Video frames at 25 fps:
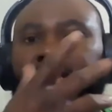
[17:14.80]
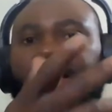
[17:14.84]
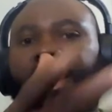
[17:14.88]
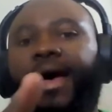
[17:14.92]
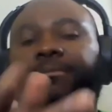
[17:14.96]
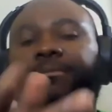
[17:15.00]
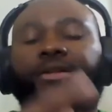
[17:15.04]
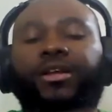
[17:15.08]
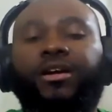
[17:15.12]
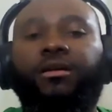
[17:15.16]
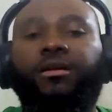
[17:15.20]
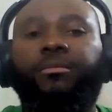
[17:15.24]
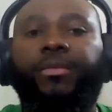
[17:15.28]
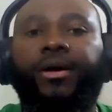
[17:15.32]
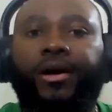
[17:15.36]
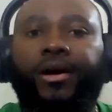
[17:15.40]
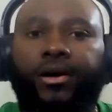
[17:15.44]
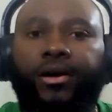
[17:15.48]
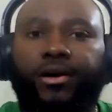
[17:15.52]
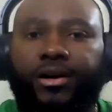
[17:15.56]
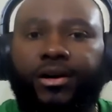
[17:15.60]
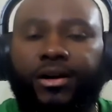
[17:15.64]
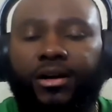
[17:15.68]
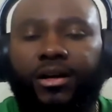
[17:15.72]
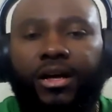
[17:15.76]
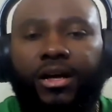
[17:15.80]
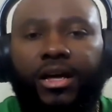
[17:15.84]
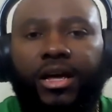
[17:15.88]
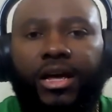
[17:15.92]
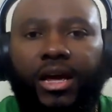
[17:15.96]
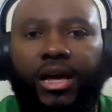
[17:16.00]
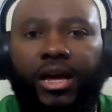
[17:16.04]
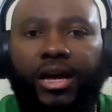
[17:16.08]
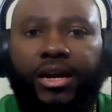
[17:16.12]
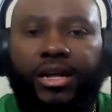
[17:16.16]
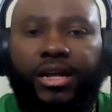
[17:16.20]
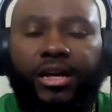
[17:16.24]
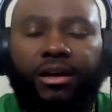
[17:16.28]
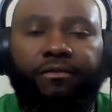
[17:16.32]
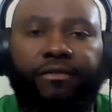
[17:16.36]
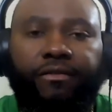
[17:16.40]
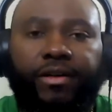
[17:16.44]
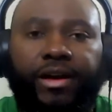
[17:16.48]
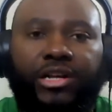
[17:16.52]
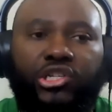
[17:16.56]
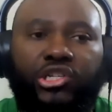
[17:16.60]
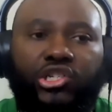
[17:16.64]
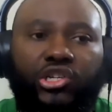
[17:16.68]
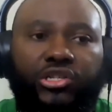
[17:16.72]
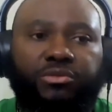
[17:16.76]
Captain America in the
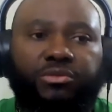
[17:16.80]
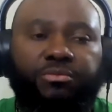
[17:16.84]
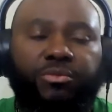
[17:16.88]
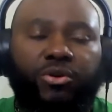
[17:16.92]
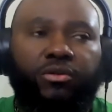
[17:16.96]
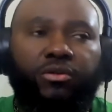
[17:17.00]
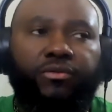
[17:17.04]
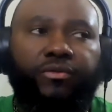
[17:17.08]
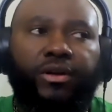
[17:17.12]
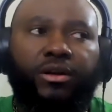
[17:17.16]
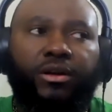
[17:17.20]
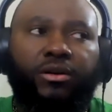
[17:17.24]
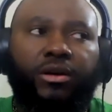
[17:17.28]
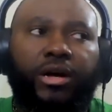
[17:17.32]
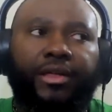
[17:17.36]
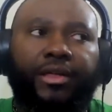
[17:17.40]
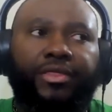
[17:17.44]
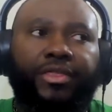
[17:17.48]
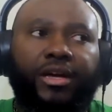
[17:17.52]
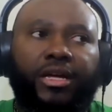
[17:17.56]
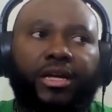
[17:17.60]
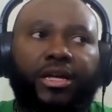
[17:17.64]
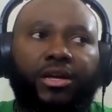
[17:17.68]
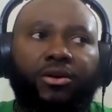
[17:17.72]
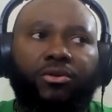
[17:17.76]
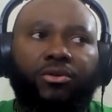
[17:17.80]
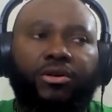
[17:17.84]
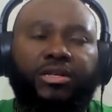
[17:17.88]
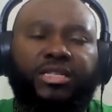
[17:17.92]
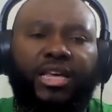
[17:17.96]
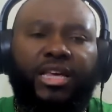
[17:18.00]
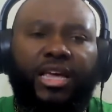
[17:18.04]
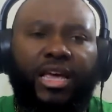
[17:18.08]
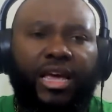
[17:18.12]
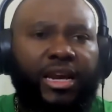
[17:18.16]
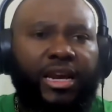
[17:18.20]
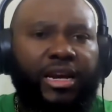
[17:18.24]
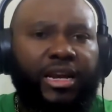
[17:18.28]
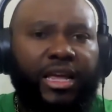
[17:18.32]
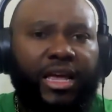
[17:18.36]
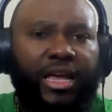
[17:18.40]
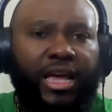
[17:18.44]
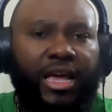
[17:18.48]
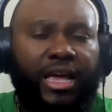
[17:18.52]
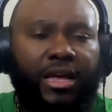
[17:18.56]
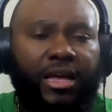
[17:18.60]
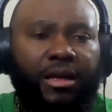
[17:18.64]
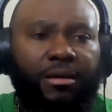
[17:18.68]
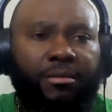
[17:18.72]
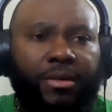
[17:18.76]
Avengers movie. I think it was
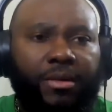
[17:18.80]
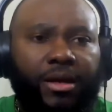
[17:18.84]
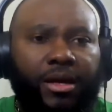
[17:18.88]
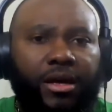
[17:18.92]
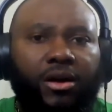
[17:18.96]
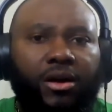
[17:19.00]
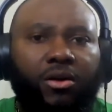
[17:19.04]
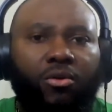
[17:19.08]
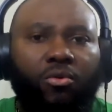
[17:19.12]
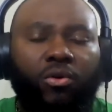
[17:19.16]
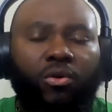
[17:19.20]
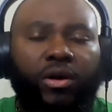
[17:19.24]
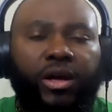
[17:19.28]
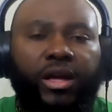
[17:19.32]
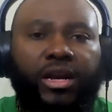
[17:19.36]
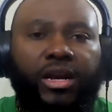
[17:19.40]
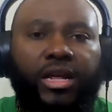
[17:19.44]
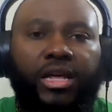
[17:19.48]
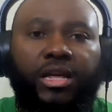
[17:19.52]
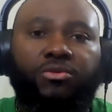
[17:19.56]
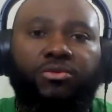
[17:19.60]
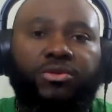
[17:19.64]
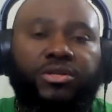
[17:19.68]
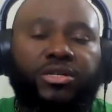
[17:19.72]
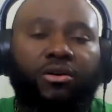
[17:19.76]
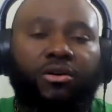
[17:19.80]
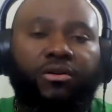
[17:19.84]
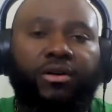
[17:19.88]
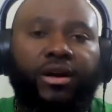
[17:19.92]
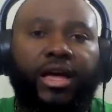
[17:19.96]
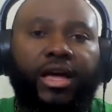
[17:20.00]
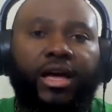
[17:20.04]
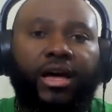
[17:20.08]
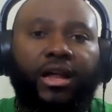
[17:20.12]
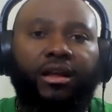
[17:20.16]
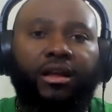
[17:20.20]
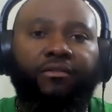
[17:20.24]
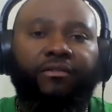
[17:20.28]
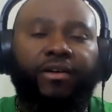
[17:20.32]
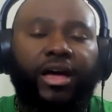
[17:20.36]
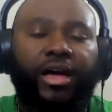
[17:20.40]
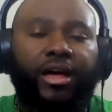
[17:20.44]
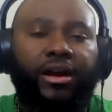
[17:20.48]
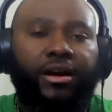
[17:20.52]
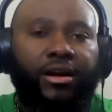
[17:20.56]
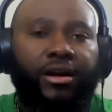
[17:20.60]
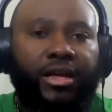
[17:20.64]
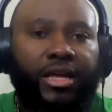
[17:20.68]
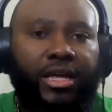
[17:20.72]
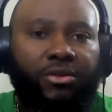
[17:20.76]
Endgame when he was on the
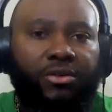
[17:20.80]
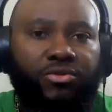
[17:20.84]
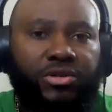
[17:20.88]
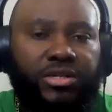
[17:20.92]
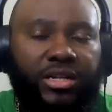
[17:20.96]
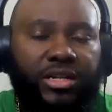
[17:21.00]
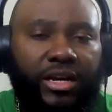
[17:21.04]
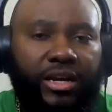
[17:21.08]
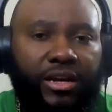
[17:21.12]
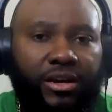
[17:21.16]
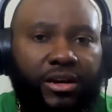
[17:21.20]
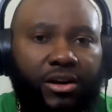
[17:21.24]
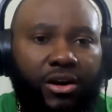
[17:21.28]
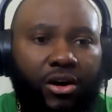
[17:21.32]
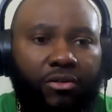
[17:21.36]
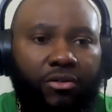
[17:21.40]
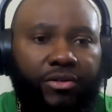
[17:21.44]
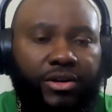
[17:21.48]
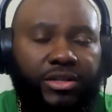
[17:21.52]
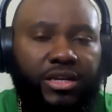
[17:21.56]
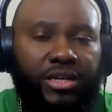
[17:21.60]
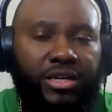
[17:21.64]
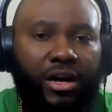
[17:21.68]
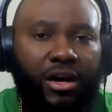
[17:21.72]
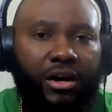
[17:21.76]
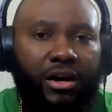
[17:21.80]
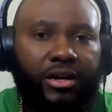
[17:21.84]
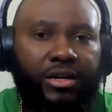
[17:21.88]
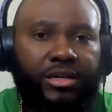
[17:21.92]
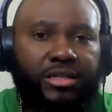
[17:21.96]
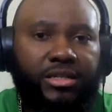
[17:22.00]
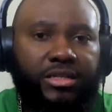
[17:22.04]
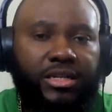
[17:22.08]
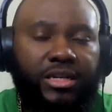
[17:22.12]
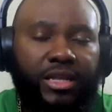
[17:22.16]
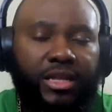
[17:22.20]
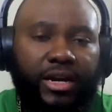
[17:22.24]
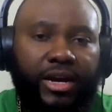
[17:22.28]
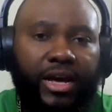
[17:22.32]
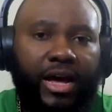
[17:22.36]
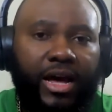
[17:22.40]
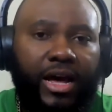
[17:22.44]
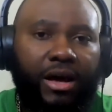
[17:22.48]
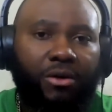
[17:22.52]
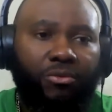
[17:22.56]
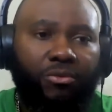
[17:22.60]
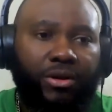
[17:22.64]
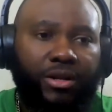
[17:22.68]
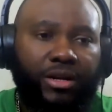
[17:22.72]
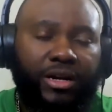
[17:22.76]
elevator and he was leaning over talking to the
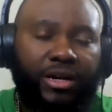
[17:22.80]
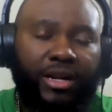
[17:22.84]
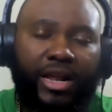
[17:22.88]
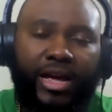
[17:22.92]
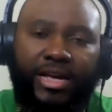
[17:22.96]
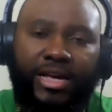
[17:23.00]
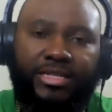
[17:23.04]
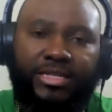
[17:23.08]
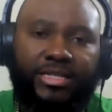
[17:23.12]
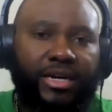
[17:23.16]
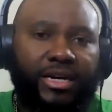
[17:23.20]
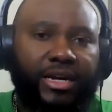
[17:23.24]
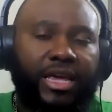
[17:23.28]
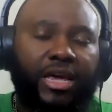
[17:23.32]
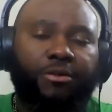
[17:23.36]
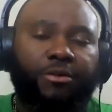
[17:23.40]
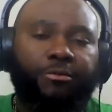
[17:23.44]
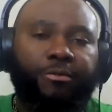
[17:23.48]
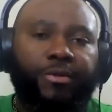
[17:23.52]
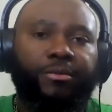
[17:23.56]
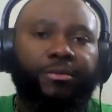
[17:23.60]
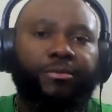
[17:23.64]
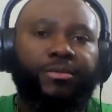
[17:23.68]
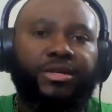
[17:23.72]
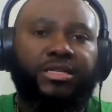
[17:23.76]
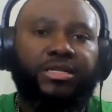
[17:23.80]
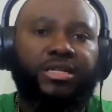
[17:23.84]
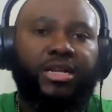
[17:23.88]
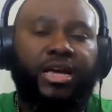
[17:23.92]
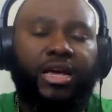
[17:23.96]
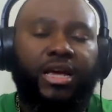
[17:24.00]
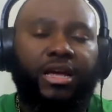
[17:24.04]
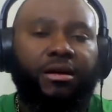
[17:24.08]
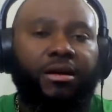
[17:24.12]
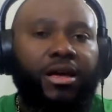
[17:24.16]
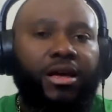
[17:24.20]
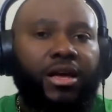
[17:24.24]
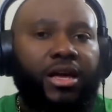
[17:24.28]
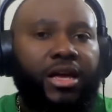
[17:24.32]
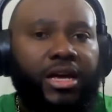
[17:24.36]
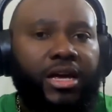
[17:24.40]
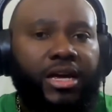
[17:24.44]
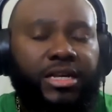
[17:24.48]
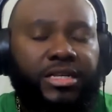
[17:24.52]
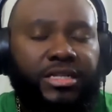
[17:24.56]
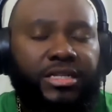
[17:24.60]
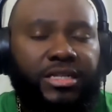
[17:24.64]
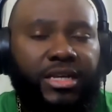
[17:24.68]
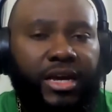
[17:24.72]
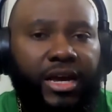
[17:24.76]
guy with the glass, I can't remember his name.
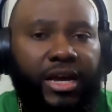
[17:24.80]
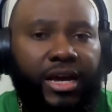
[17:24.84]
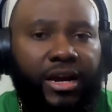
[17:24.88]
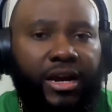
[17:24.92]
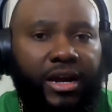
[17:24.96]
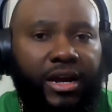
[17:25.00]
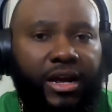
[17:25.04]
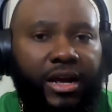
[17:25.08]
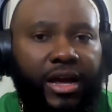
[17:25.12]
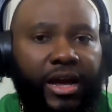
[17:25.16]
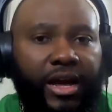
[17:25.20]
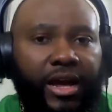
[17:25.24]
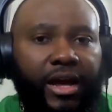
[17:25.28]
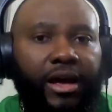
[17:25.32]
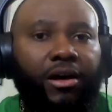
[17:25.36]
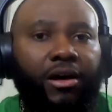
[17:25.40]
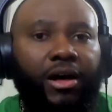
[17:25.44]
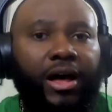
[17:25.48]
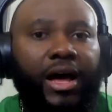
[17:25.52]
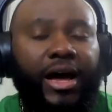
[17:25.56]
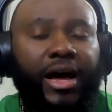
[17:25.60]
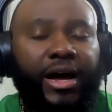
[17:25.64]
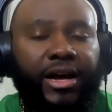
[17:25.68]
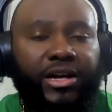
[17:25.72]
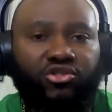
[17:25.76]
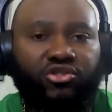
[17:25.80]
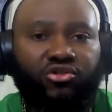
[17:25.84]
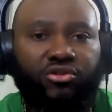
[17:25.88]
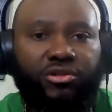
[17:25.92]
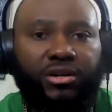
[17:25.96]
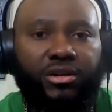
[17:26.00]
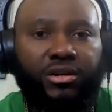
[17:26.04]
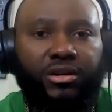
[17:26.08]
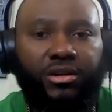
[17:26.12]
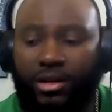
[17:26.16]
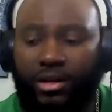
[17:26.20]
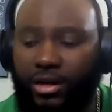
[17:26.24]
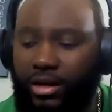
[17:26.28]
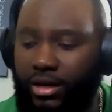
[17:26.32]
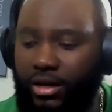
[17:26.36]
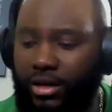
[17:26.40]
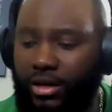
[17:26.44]
He said, Hail Hydra.